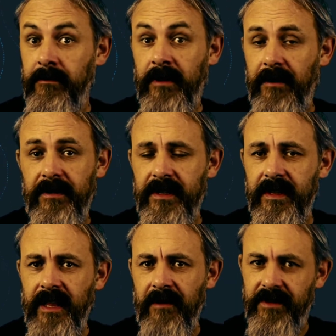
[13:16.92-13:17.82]
Well,
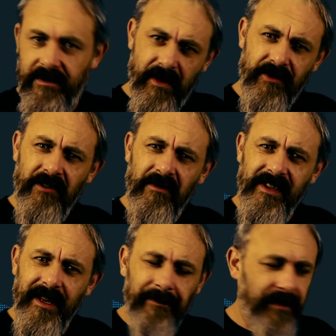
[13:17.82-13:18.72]
that was emotional,
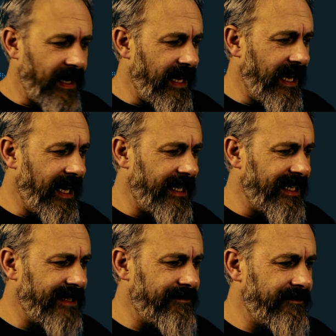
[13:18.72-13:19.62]
wasn't it?
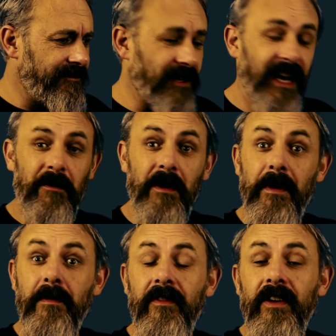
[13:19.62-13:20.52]
Well, we'll
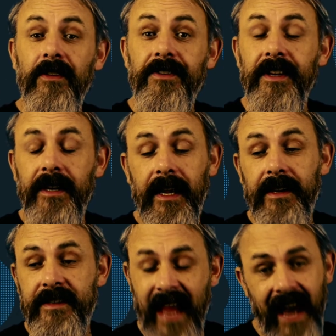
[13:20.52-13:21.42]
be moving on to the
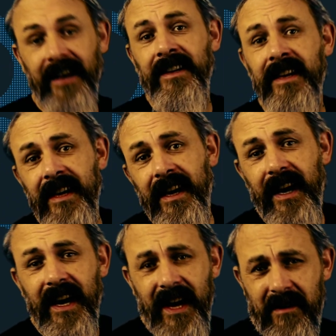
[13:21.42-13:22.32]
next 10
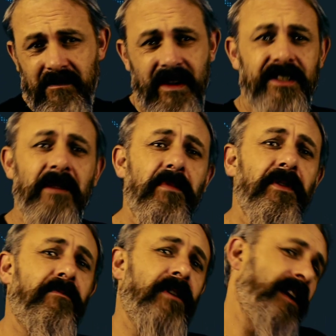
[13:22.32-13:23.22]
at some
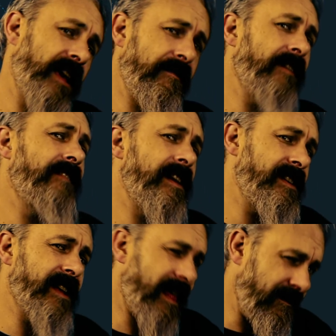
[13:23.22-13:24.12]
point when I get around to
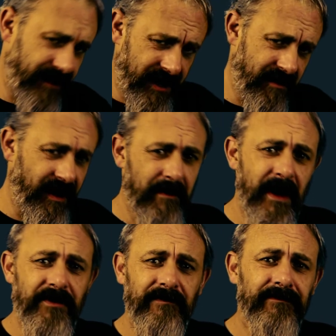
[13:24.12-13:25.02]
editing that video, I
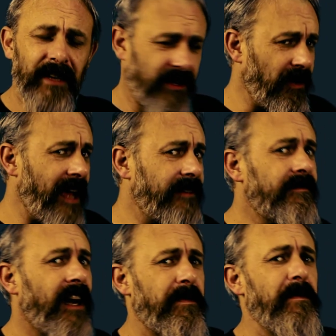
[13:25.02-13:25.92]
imagine. Until
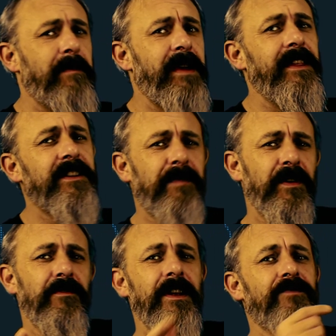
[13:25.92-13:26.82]
then, I've been Mike B. This has
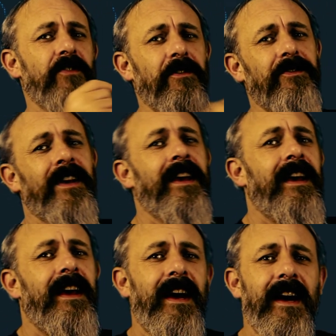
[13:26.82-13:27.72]
been Who Dares Rolls.
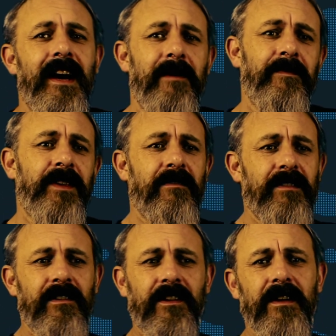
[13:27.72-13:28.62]
Go
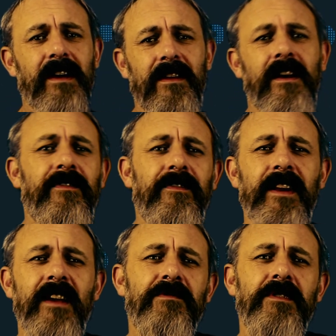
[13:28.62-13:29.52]
and look at other
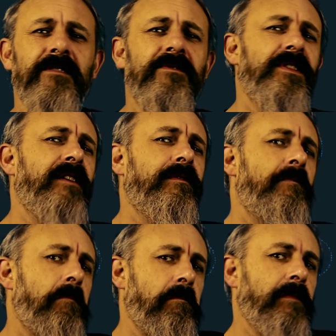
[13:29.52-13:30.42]
videos we do and stuff.
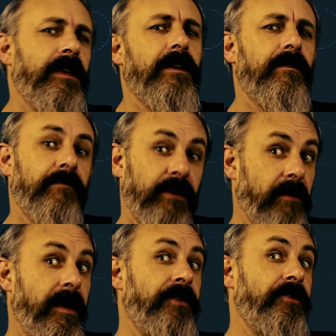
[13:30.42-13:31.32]
You know, we
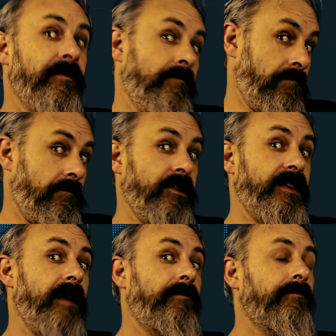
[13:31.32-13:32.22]
got Patreon. Just
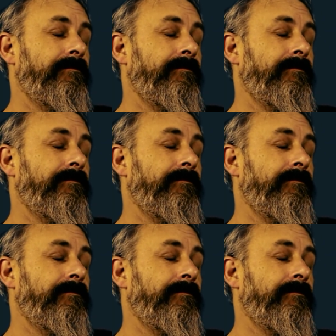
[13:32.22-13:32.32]
saying.